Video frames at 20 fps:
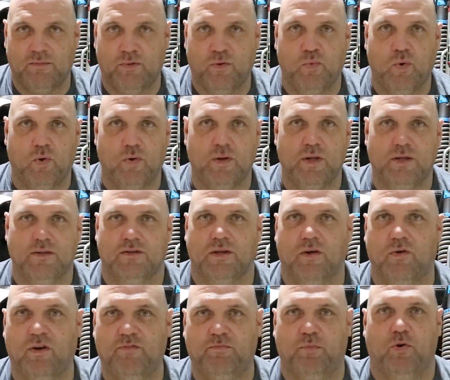my welding.
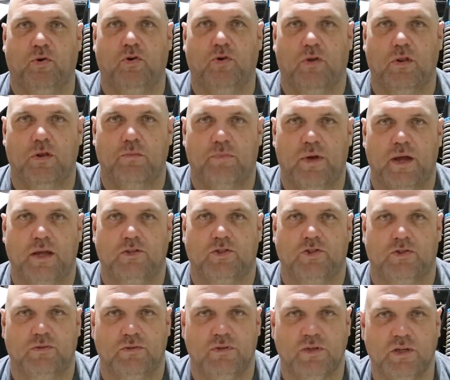So I put it on the
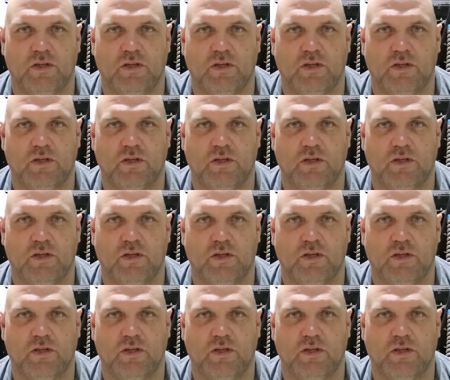bench,